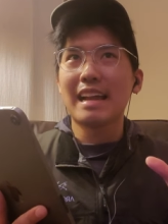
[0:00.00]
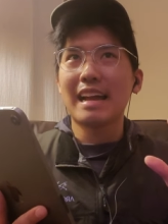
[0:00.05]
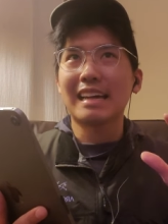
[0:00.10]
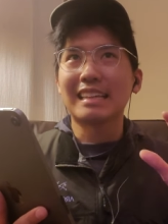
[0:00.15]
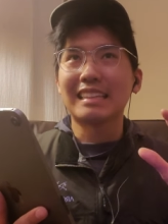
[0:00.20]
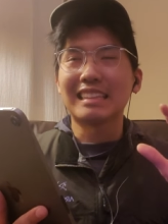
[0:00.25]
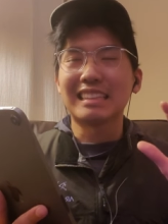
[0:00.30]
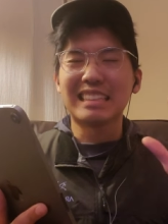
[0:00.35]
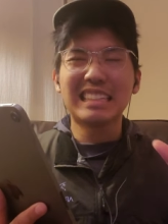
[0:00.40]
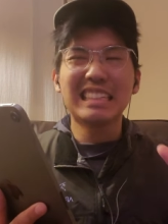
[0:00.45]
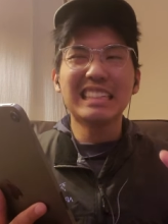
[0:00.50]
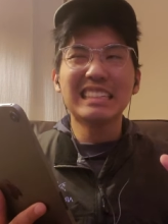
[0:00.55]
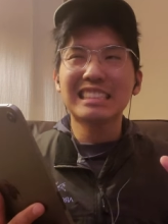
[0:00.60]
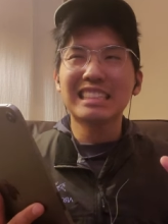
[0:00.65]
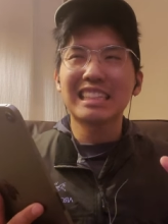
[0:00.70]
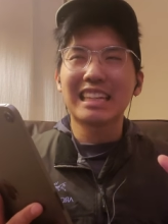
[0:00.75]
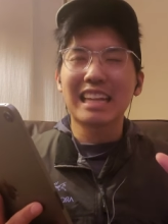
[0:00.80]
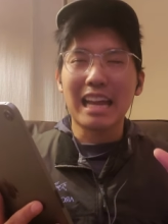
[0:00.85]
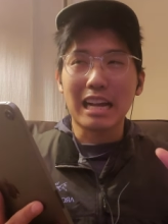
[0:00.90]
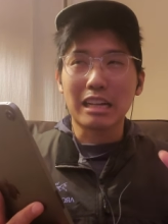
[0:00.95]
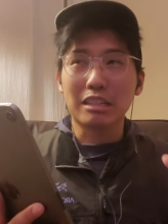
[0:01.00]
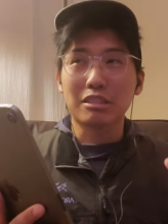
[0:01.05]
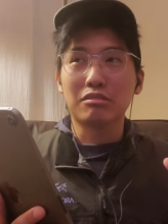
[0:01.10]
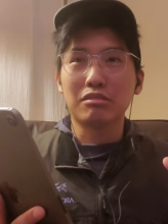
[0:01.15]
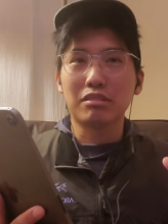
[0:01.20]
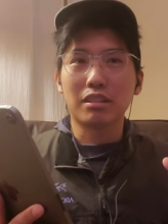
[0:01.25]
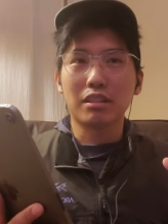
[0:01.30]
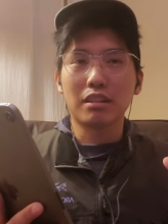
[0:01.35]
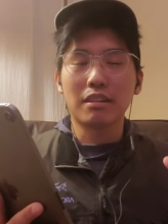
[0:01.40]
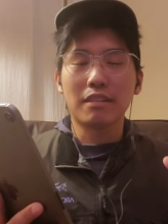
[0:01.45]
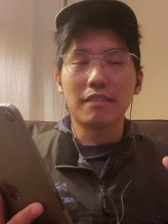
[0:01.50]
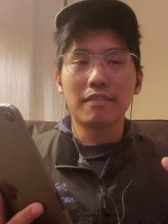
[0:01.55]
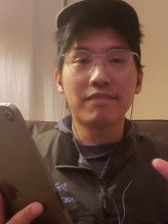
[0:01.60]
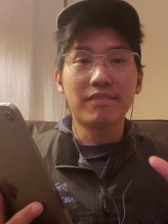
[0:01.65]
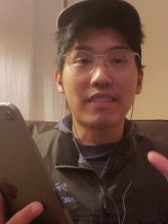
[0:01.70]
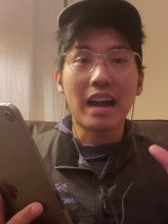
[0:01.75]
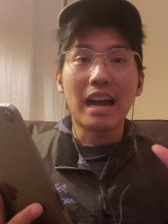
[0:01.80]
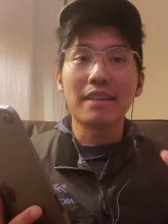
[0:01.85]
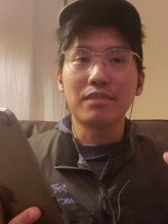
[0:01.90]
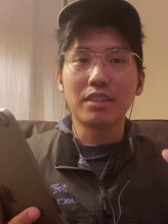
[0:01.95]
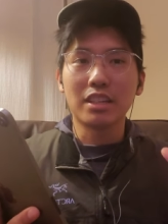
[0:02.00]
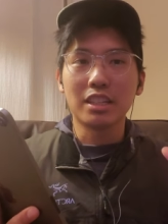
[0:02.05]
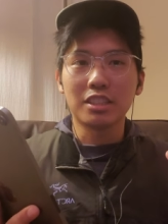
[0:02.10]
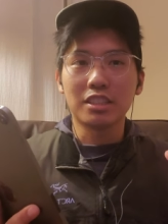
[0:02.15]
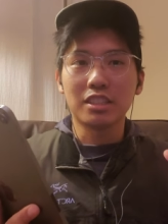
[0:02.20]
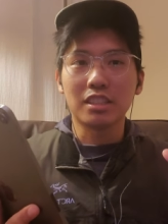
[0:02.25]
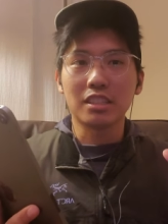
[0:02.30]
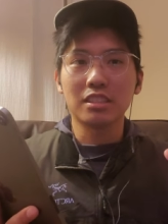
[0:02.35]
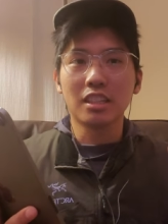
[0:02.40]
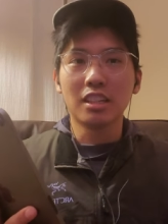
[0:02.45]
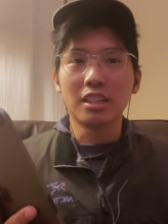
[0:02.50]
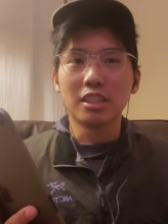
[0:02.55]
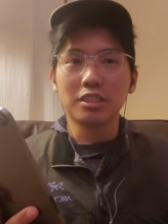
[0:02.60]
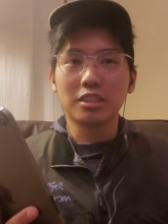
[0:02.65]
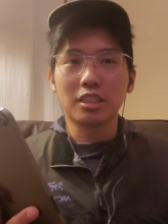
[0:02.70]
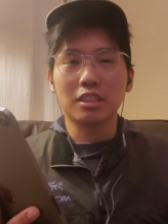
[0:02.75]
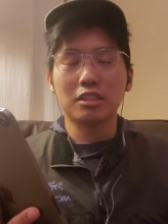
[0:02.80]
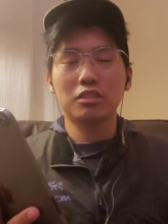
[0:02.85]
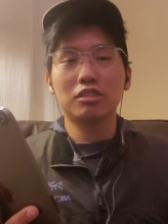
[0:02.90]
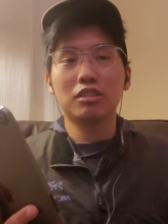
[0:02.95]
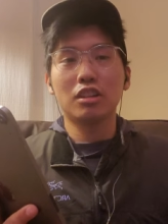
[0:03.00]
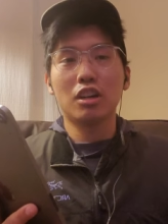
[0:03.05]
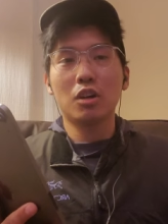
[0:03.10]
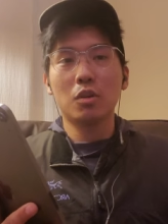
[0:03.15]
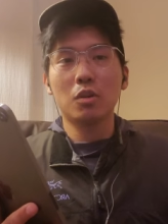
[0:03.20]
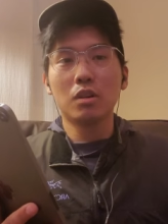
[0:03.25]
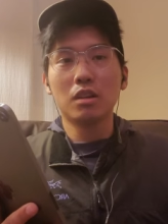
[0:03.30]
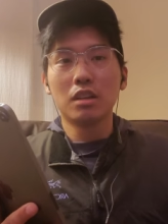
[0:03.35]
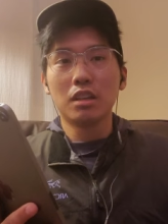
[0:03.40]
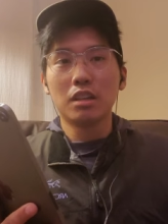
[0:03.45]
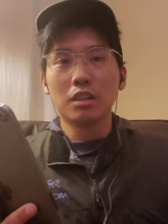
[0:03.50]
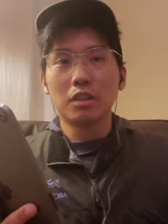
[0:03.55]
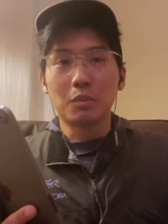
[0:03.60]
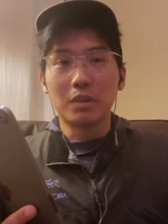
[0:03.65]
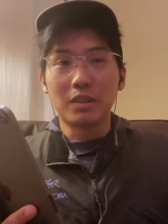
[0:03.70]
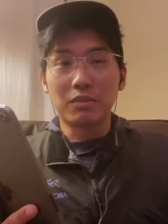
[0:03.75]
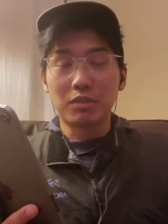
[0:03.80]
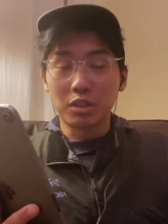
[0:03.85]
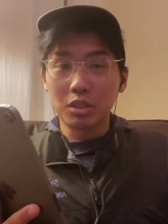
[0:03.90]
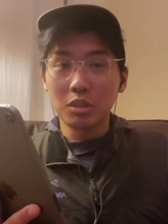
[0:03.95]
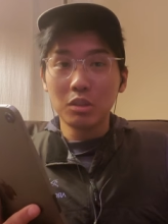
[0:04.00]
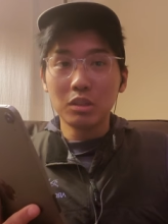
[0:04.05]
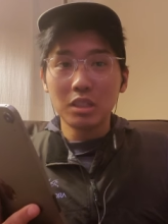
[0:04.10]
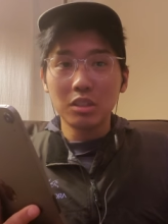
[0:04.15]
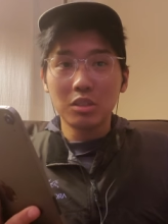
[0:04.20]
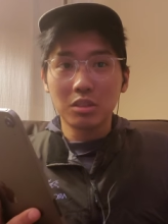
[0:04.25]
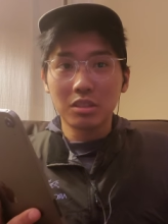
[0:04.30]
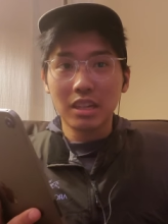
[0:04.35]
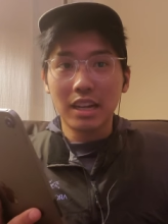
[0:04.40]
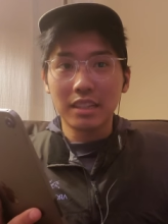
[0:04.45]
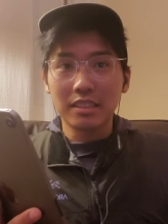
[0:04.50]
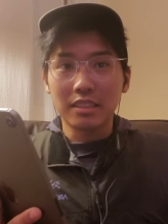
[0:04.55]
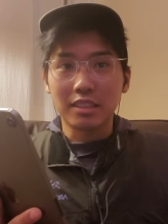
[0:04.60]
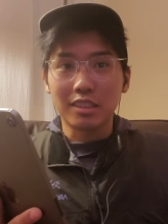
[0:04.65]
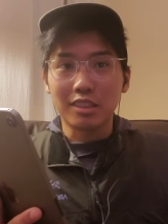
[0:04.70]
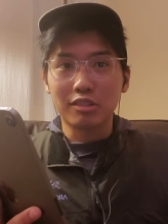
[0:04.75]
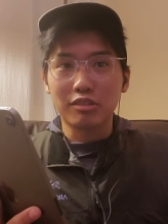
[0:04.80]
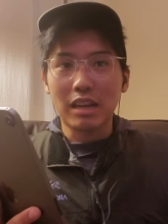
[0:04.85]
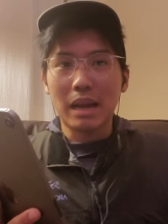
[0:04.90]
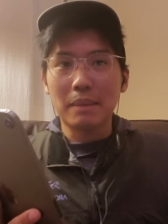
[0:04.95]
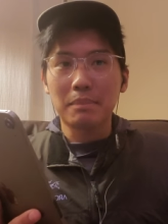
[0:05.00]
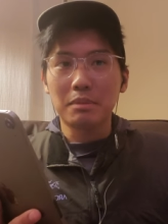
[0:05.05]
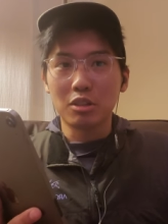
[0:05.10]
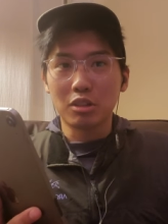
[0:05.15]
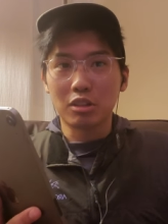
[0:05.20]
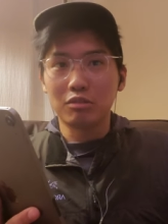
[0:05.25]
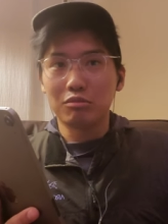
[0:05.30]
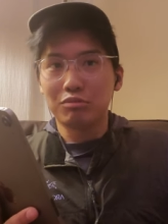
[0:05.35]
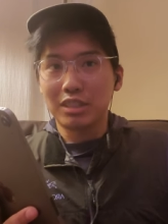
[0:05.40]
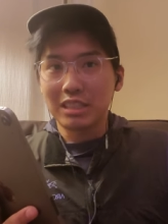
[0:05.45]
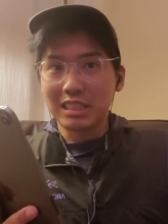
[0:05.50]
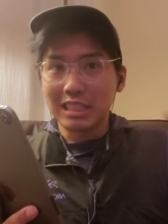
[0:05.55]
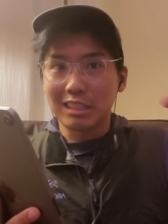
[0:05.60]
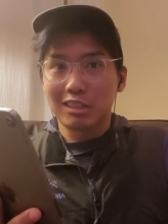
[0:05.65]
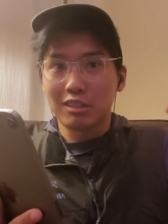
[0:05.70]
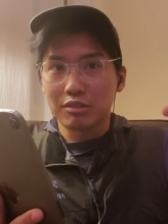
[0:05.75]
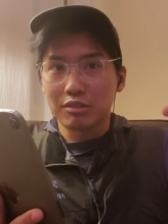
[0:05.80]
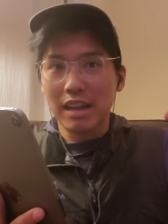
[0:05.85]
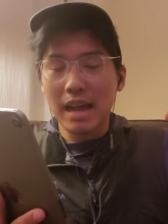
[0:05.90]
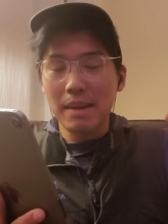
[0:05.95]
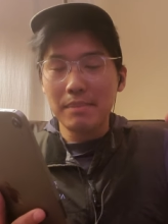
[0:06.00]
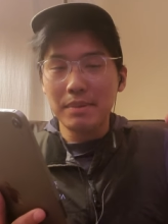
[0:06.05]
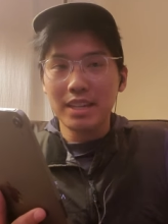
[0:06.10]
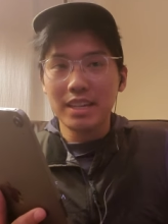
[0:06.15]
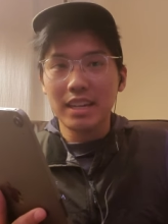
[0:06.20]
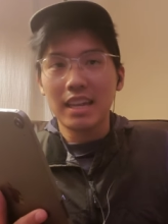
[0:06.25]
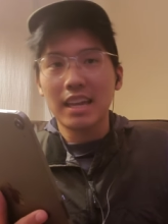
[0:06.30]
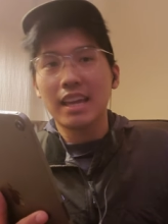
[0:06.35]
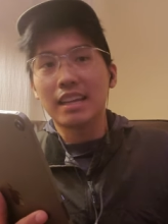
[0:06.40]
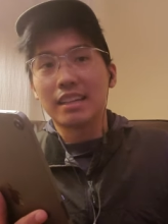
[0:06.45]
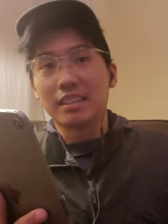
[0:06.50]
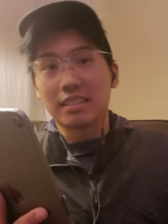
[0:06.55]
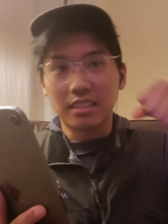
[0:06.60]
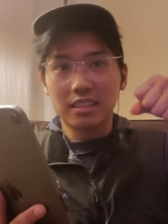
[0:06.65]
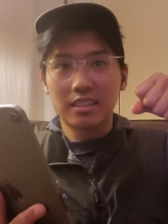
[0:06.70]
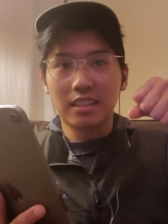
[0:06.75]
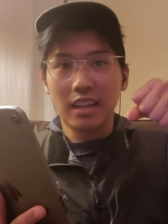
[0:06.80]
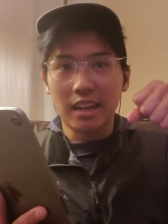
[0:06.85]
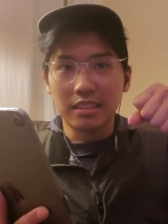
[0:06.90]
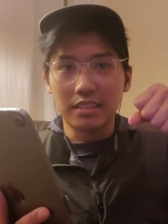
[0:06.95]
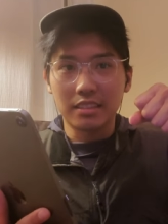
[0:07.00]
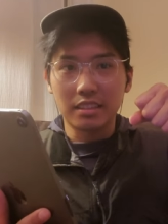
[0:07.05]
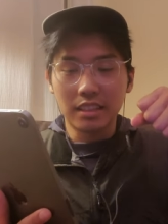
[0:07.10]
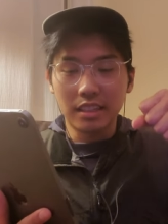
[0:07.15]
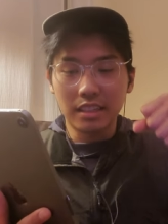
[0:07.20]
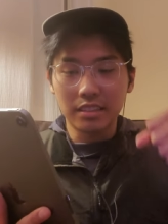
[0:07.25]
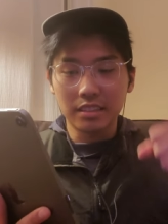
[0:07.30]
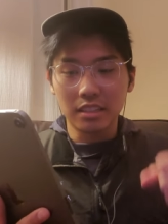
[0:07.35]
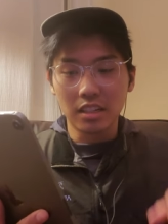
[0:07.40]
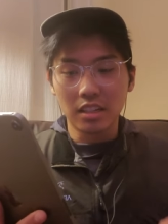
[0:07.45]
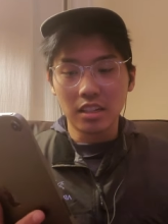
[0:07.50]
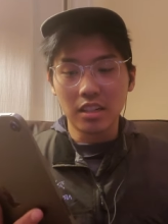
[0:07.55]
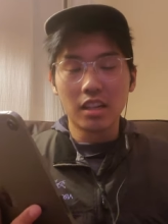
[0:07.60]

at least an extra five inches, just so if you do need to tighten the strap, you can really grab it and tighten it.